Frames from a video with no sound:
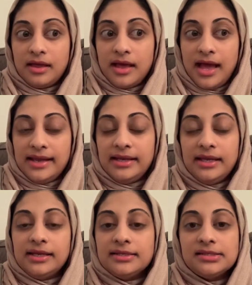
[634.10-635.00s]
I
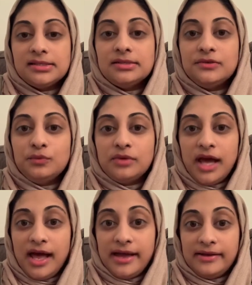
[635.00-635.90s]
needed to
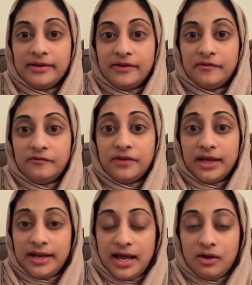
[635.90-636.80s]
kind of
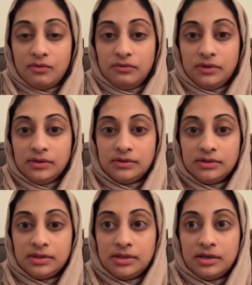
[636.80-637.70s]
get out.
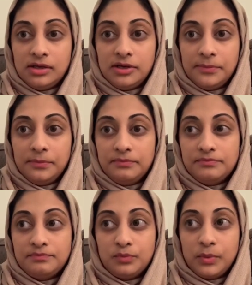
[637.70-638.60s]
When
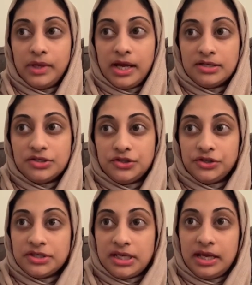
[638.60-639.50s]
we got to
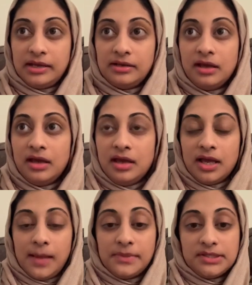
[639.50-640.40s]
Jersey and a
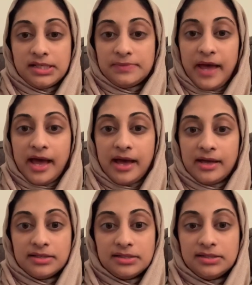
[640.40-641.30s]
couple of days
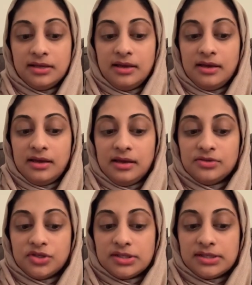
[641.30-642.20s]
passed,
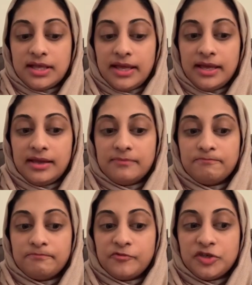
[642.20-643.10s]
just like
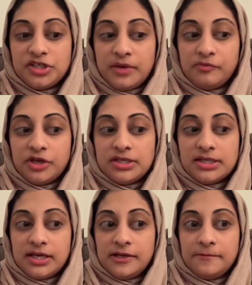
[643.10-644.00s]
for some
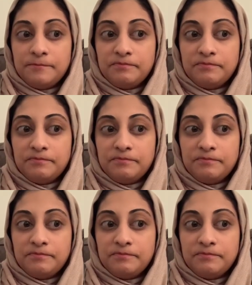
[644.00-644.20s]
reason,